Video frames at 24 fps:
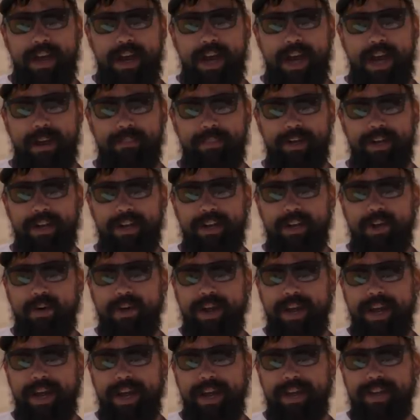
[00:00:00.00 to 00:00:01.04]
I'm going to go
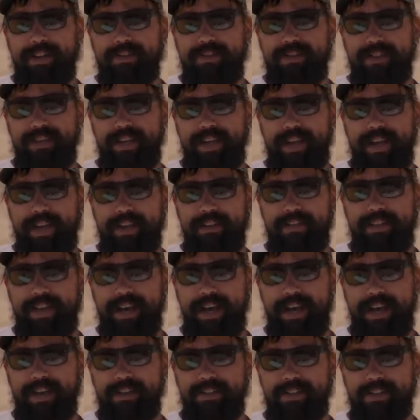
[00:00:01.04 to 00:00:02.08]
ahead and say
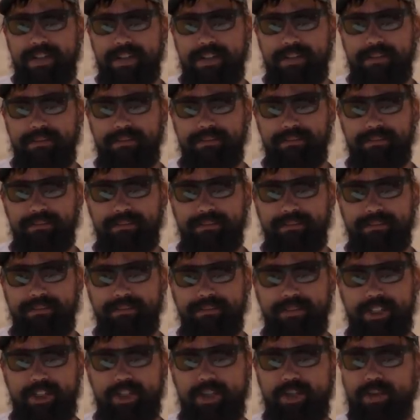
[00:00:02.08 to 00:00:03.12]
that
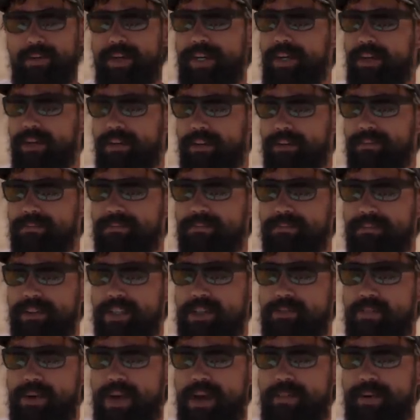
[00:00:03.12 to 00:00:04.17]
the trigger
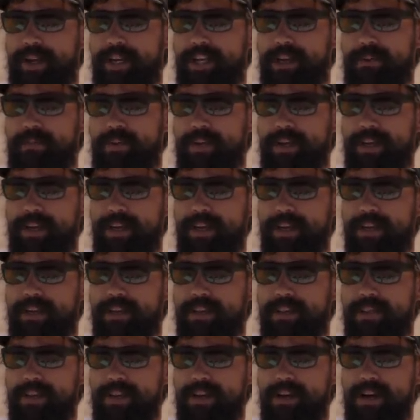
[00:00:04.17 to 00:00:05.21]
is probably going to be
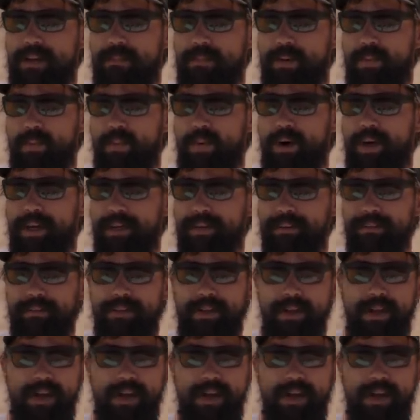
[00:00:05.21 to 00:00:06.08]
the number one.